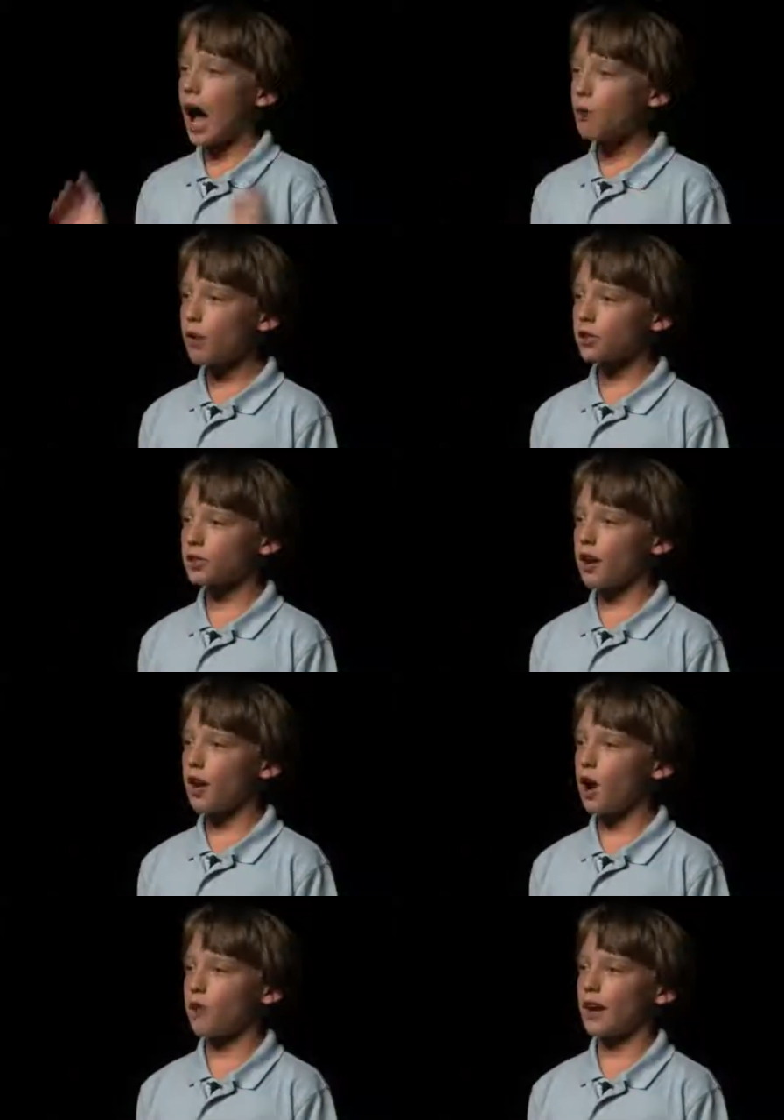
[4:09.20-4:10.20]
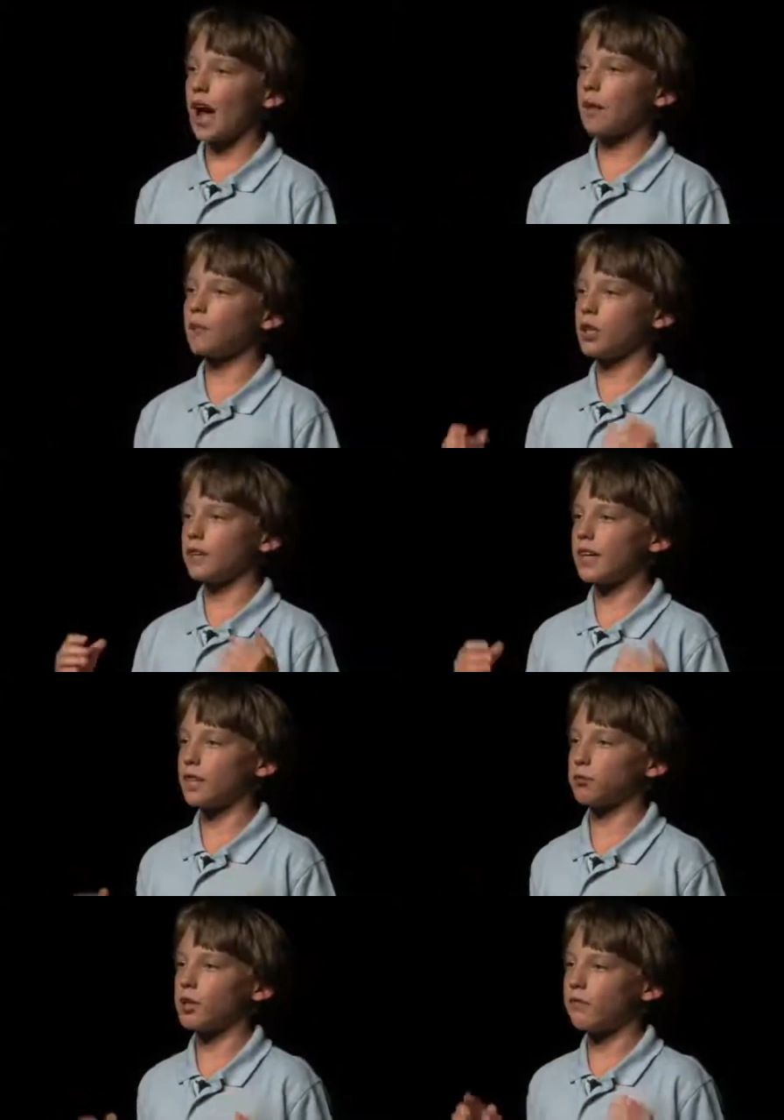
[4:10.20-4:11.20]
I want you to know that I believe
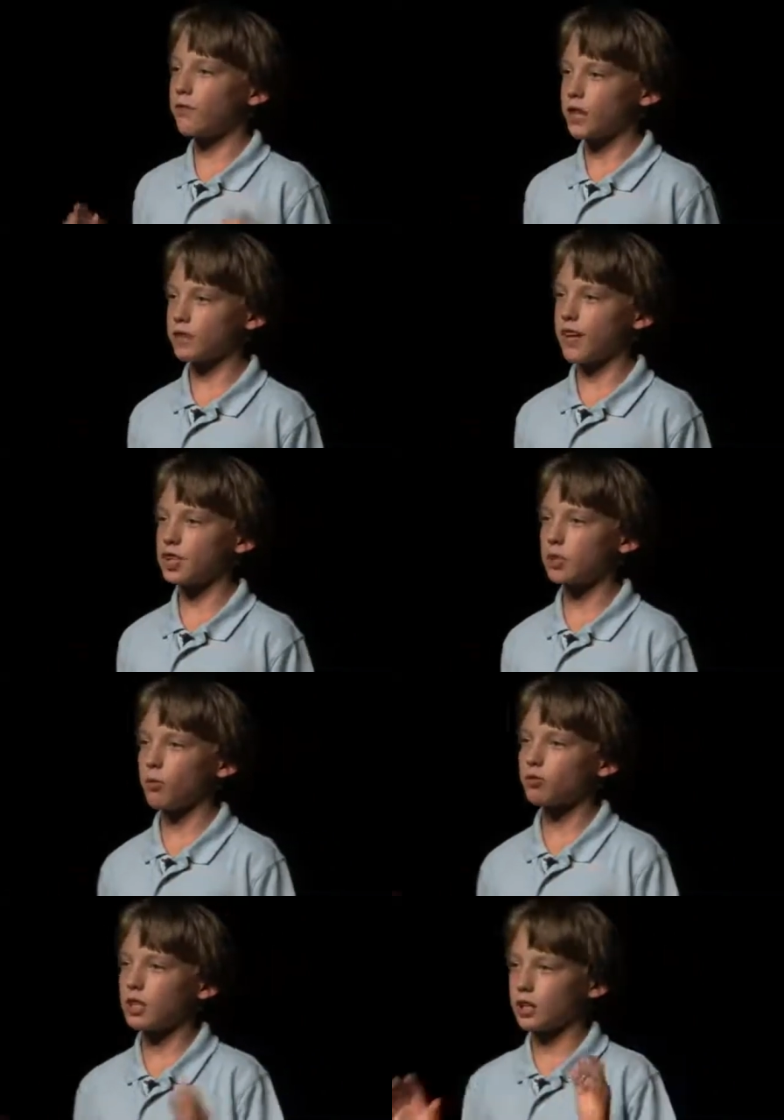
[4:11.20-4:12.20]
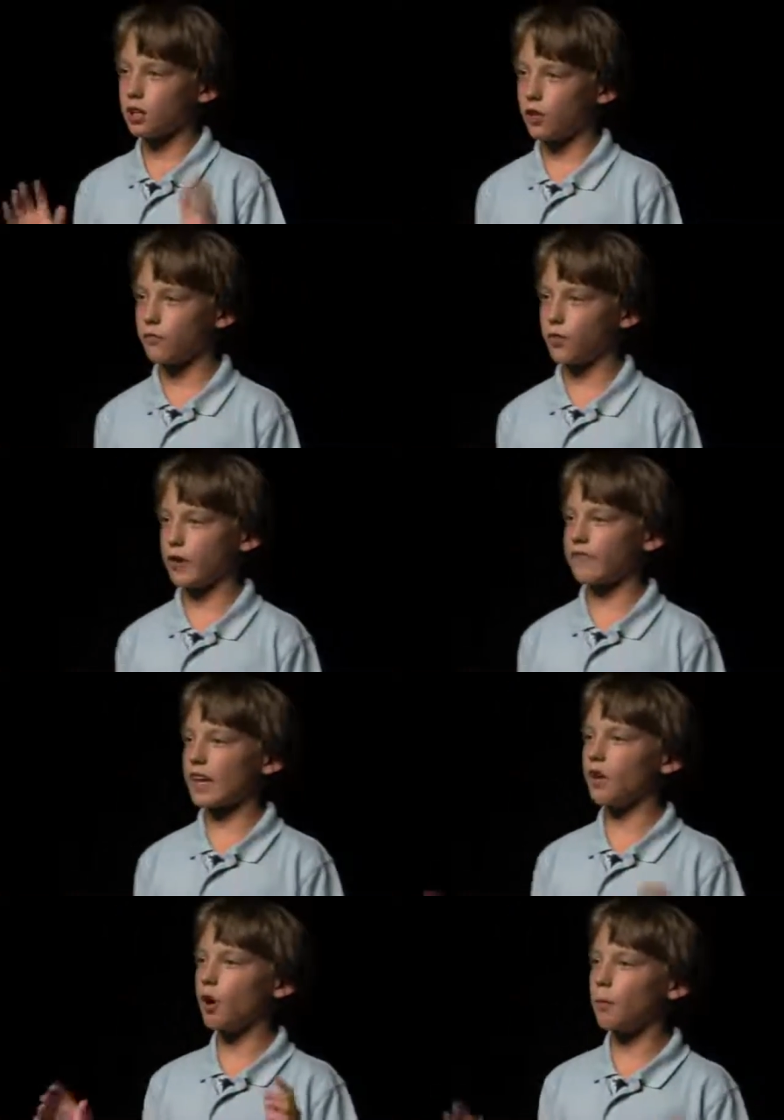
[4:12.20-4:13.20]
kids will eat fresh vegetables and good food if
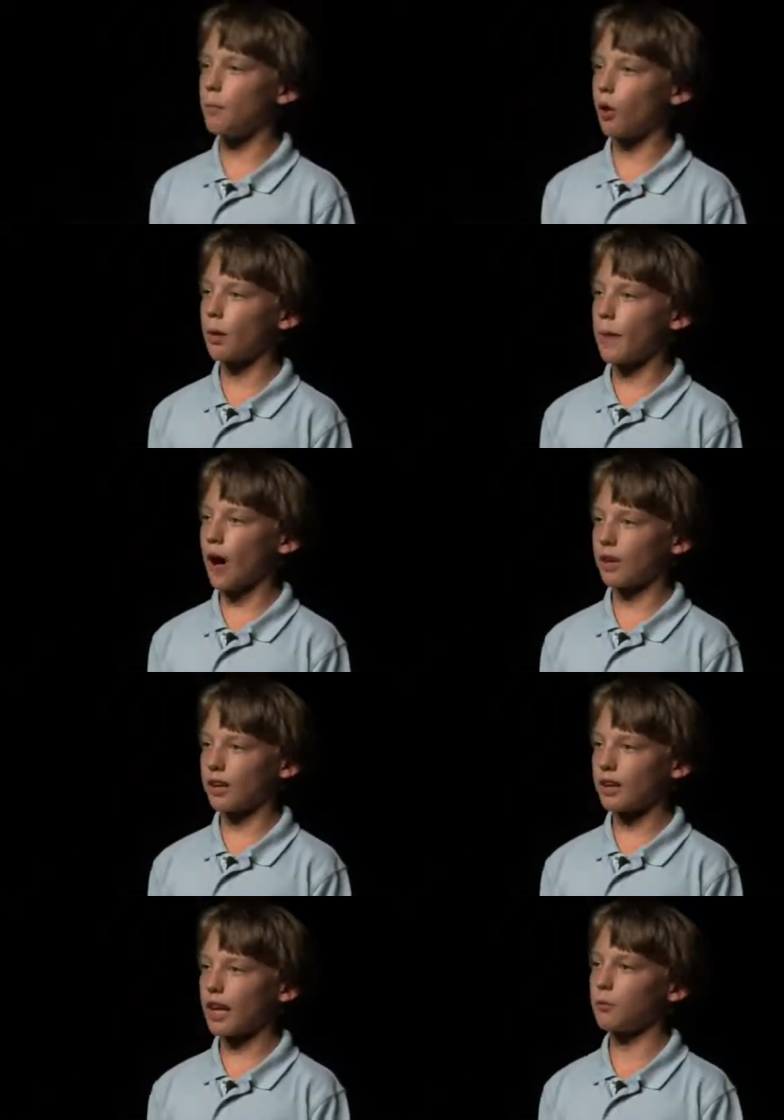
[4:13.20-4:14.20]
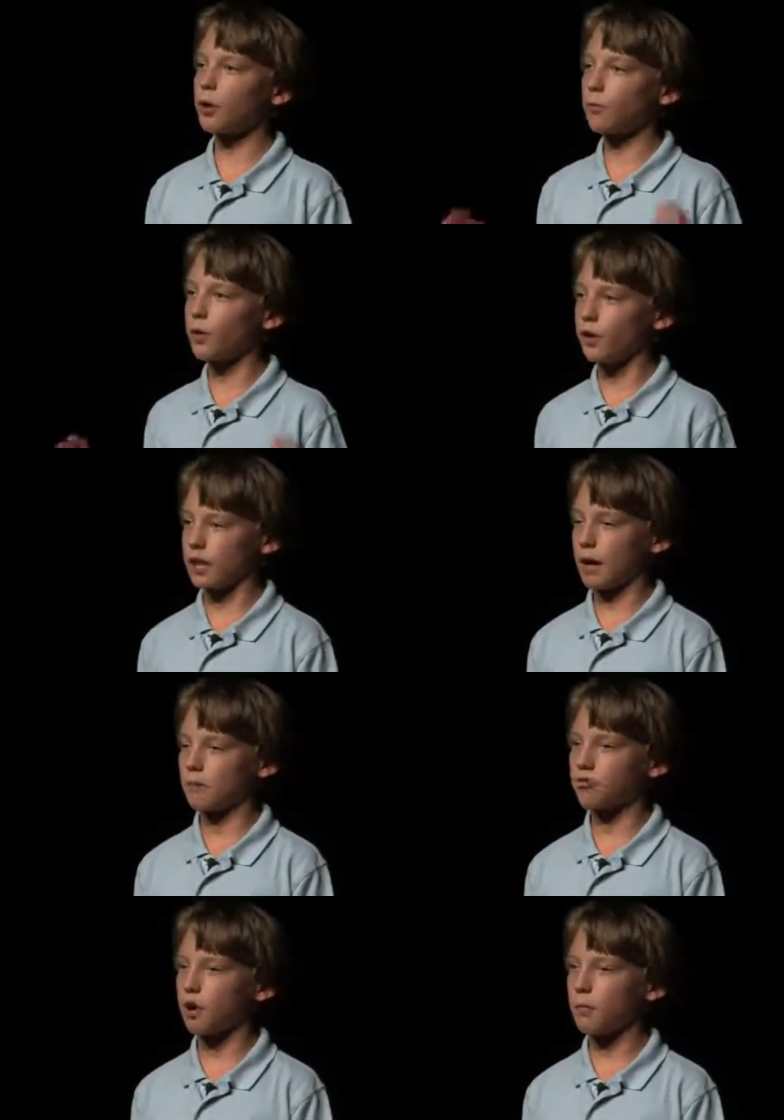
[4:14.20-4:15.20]
they know more about it and where it really
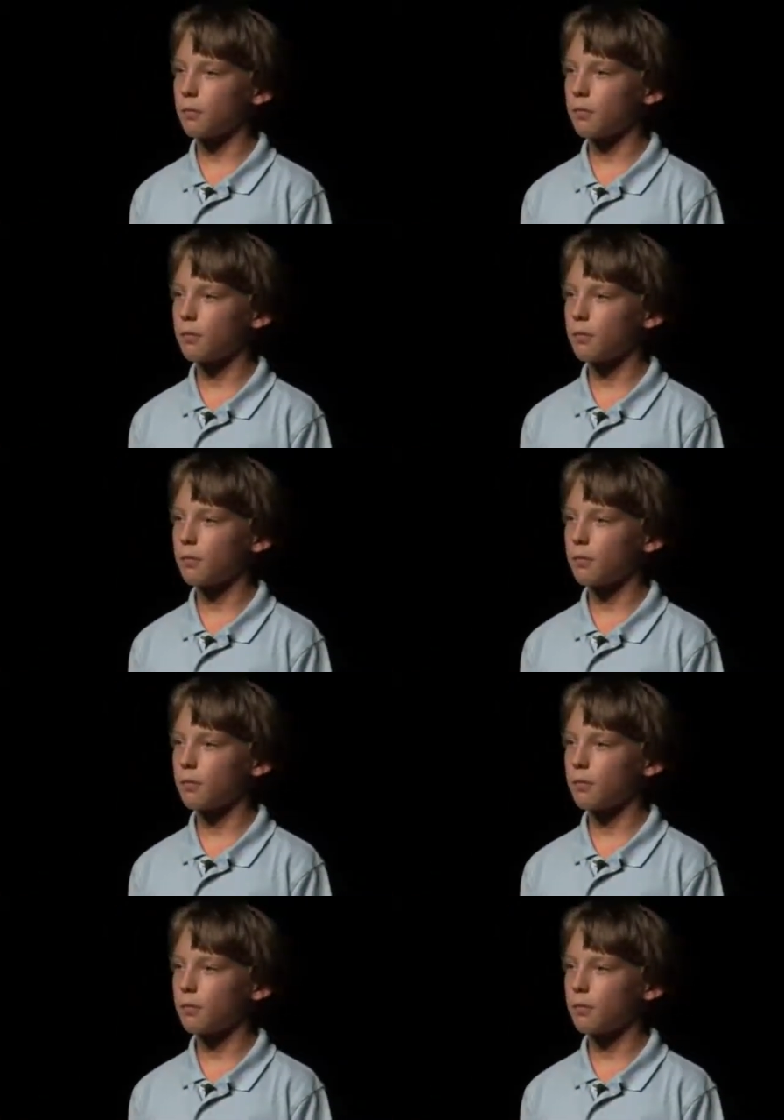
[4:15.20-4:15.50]
comes from.